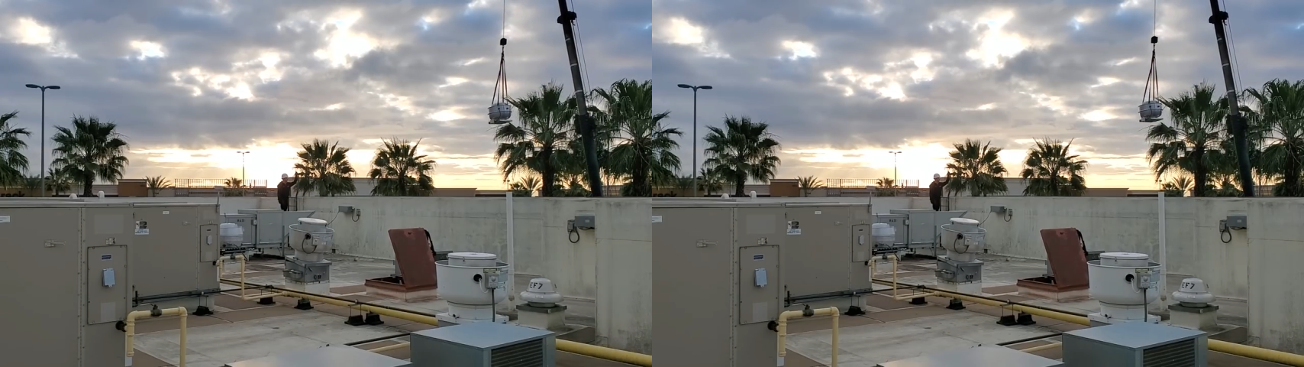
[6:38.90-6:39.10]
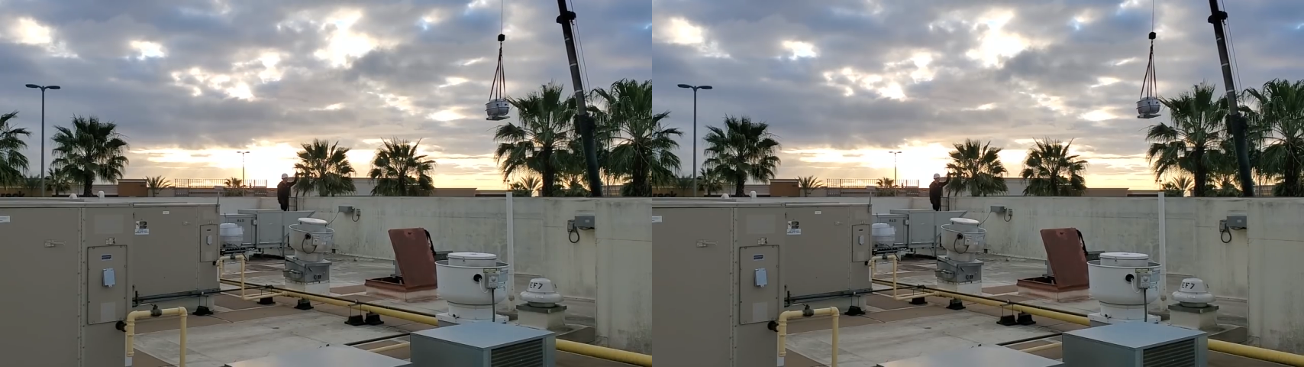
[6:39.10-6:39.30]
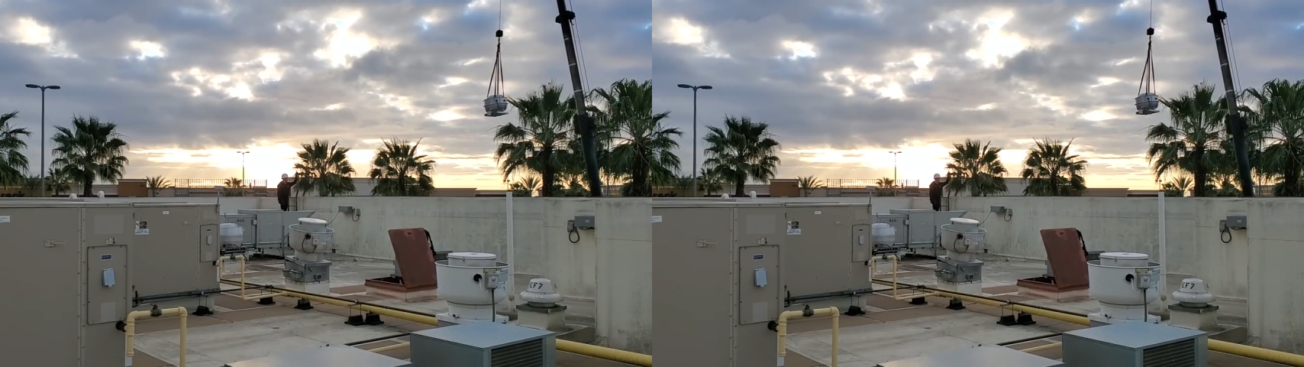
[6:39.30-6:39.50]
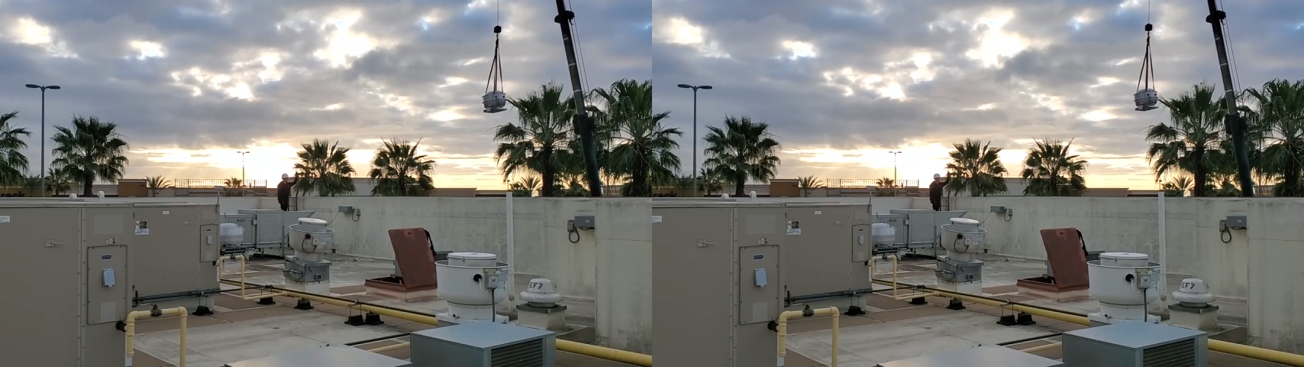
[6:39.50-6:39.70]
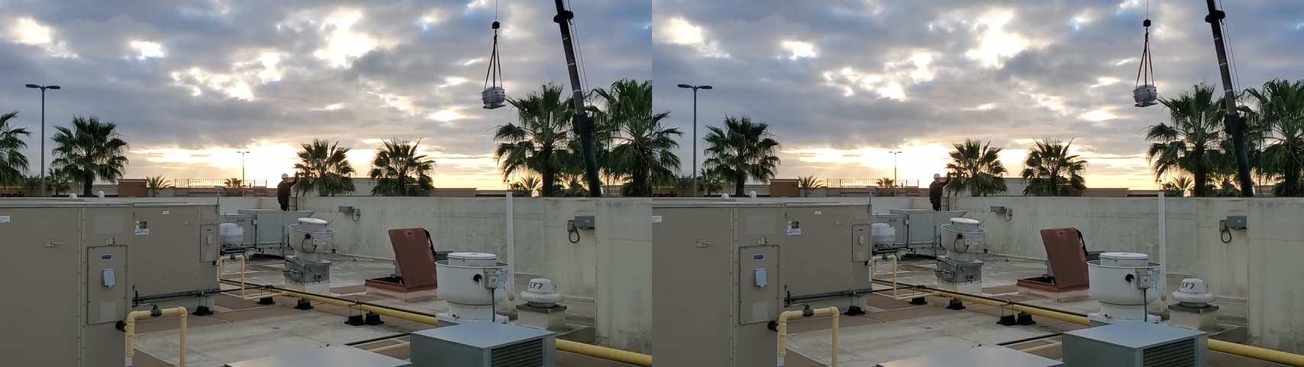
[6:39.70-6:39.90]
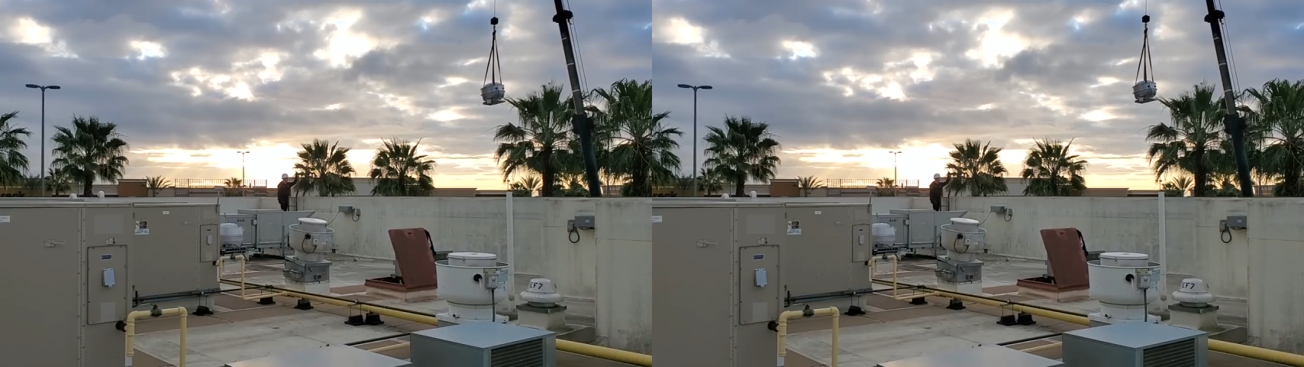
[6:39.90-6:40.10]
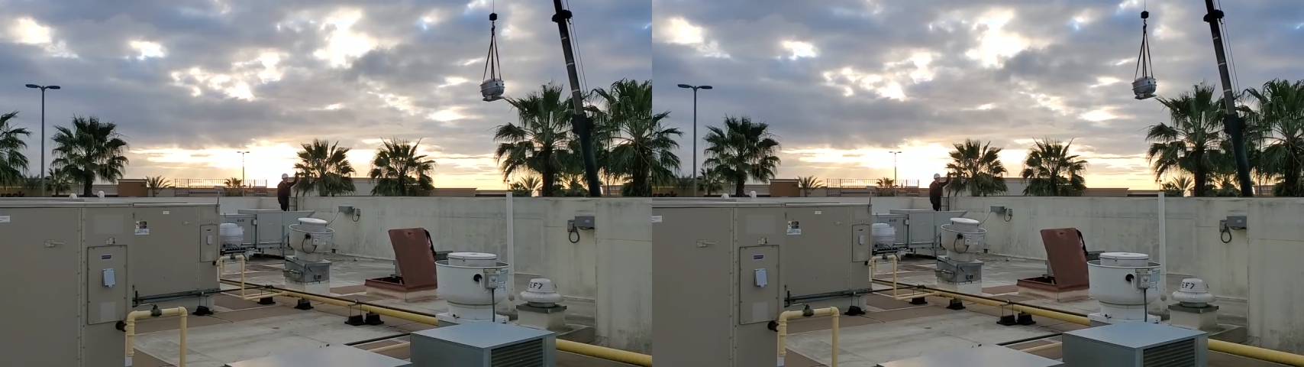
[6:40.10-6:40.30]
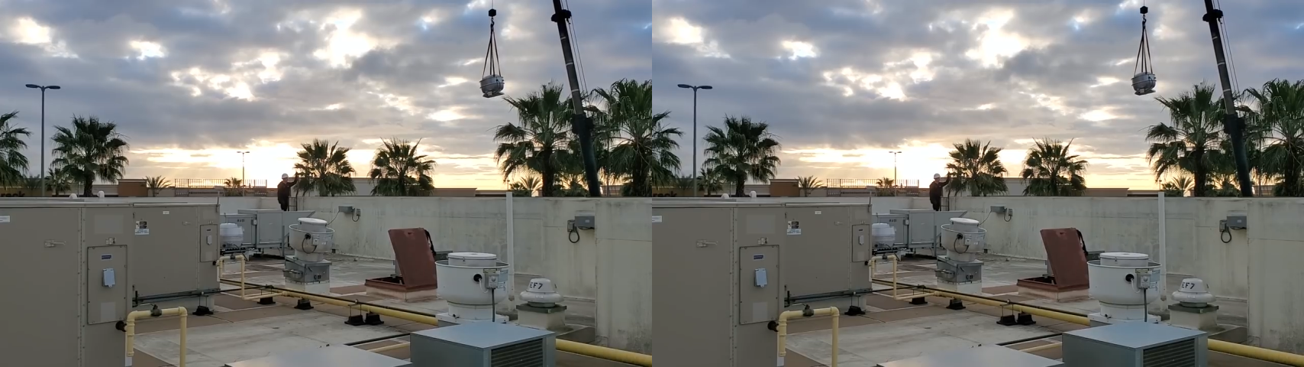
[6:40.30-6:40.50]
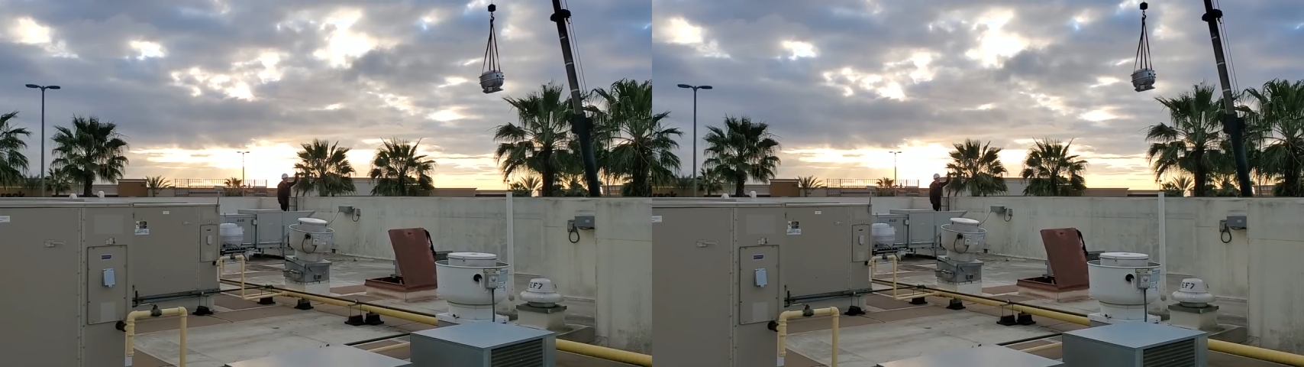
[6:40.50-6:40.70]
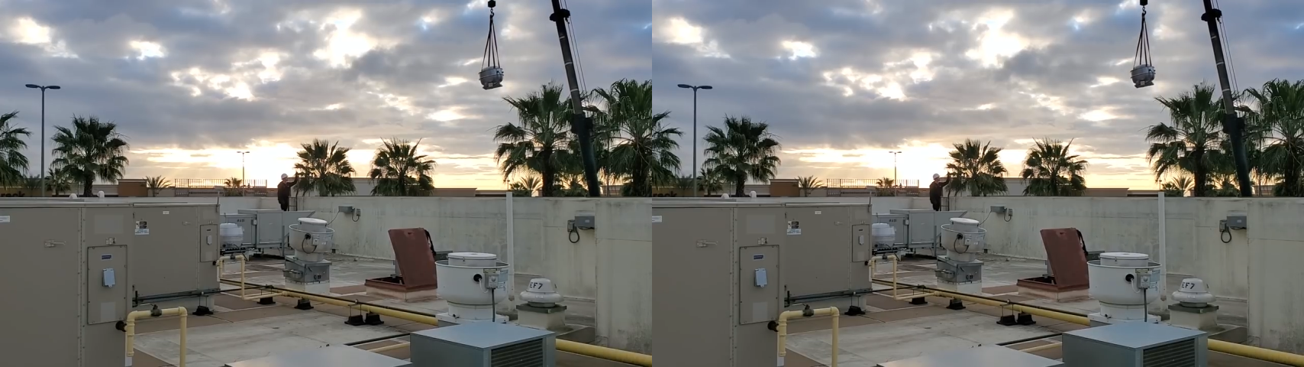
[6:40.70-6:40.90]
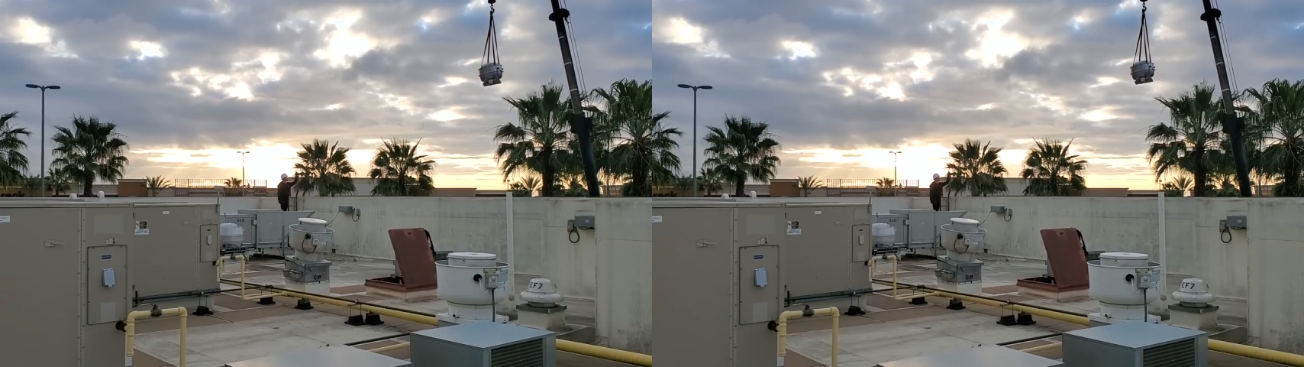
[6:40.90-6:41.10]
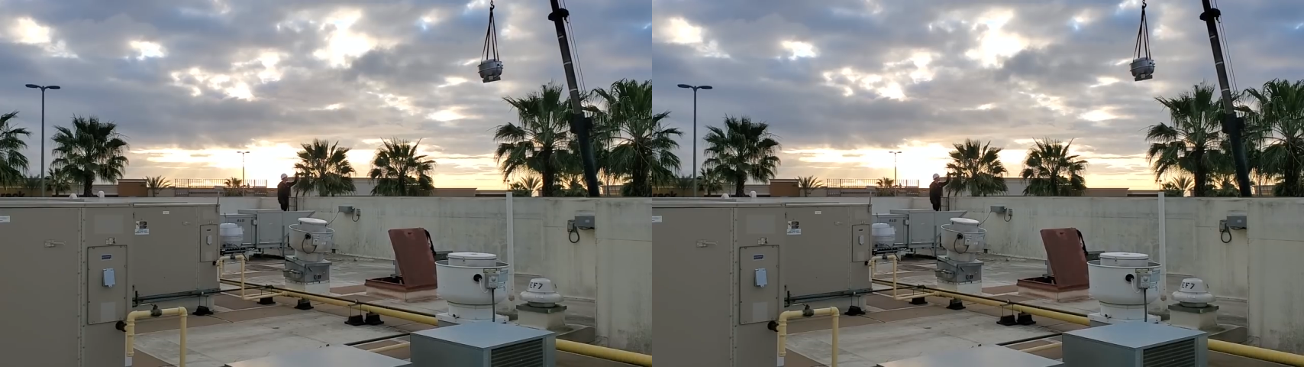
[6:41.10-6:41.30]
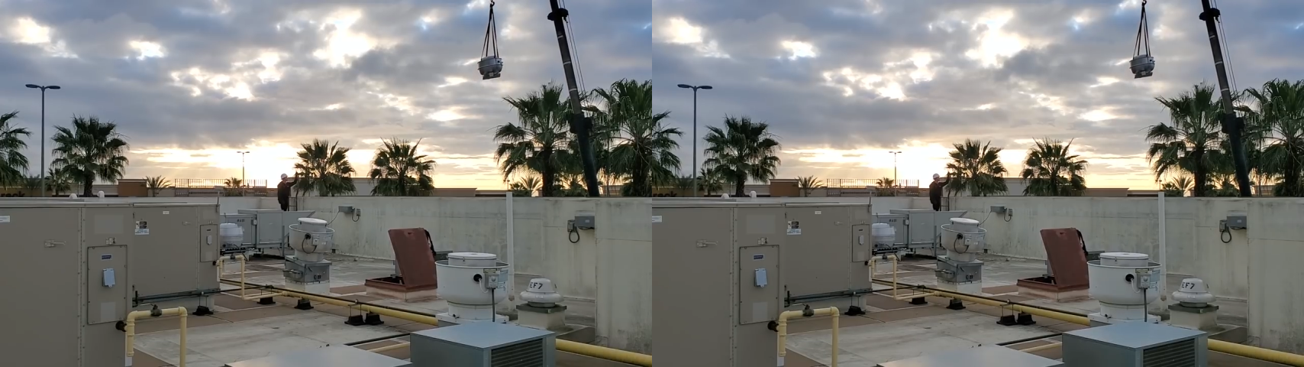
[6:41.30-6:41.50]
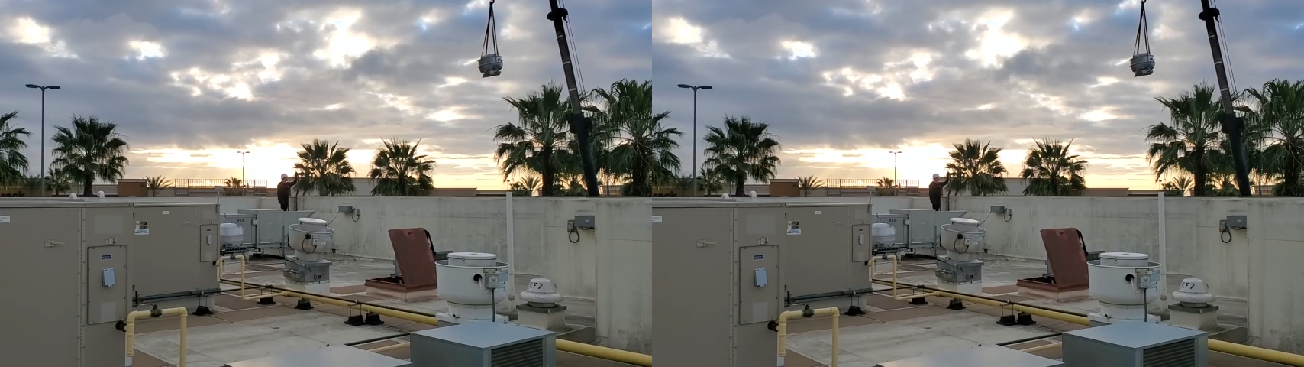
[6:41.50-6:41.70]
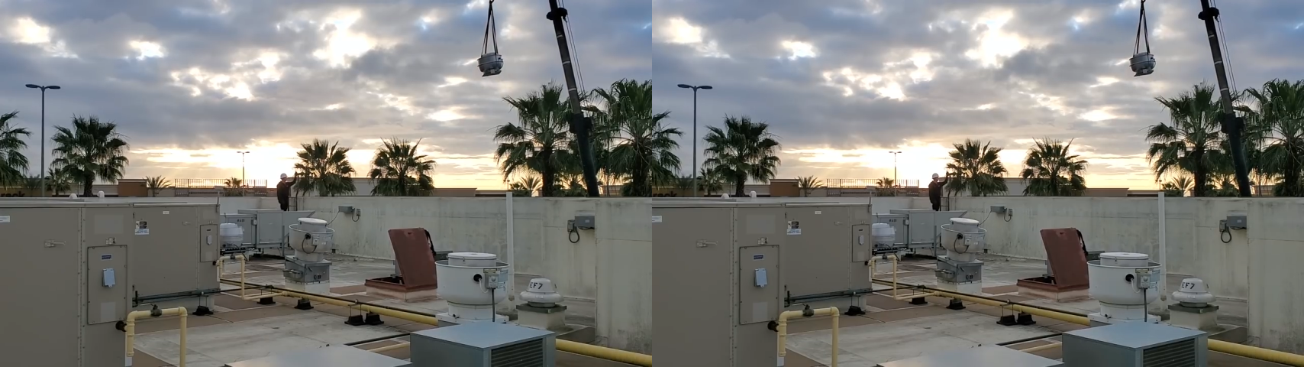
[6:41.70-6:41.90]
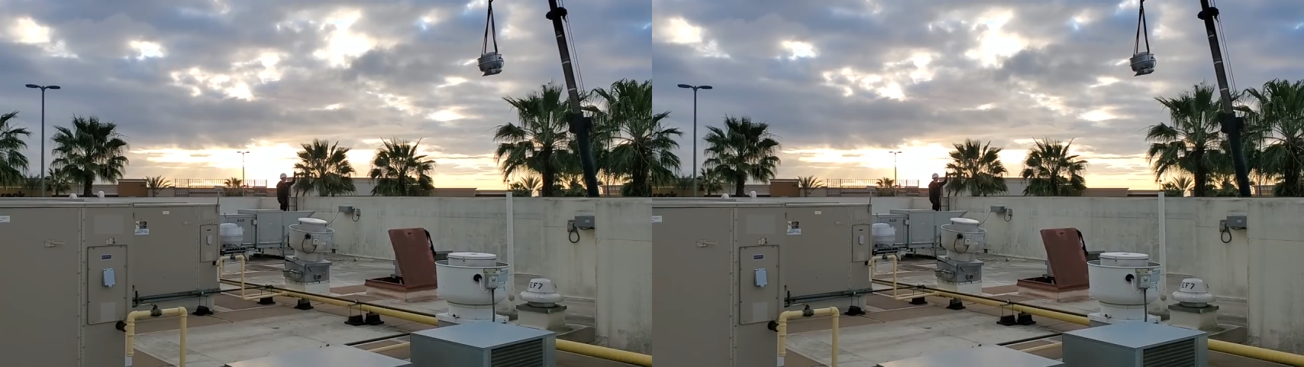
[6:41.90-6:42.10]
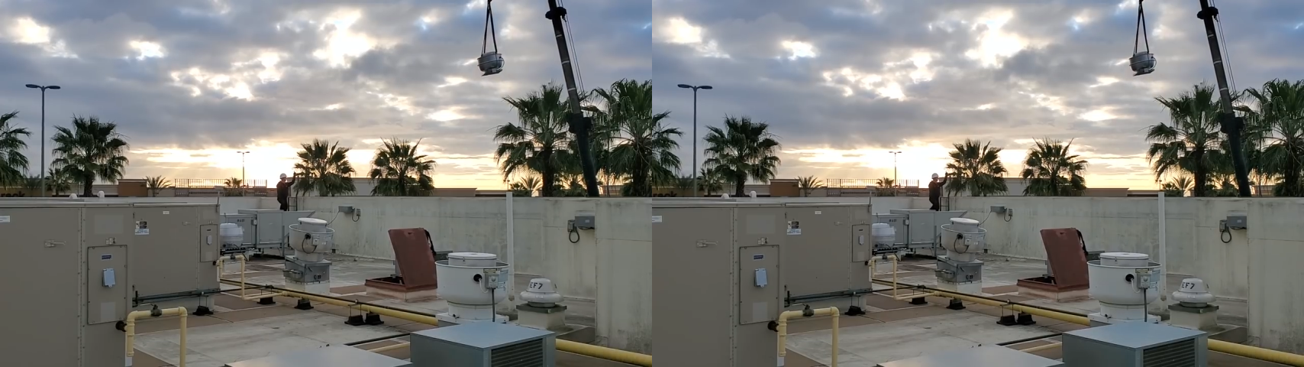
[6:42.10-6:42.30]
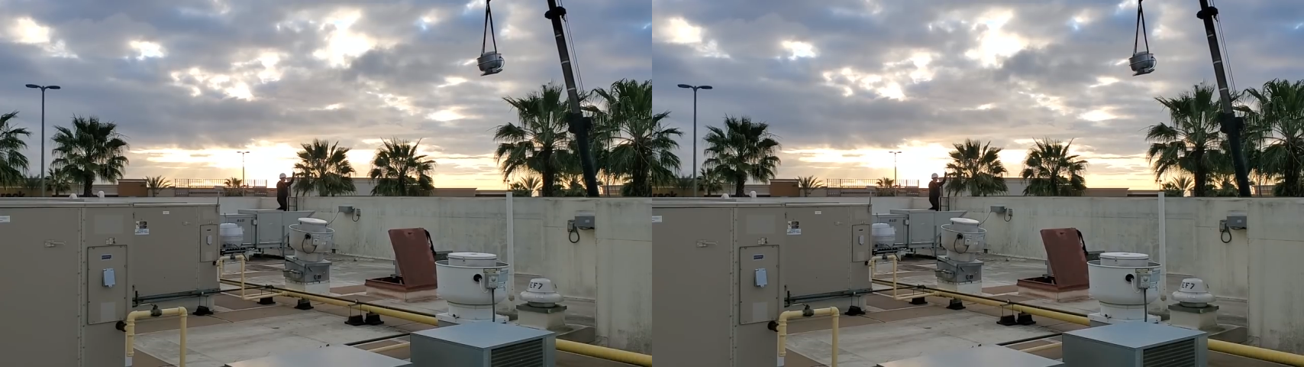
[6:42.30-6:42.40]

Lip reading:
(no speaker visible)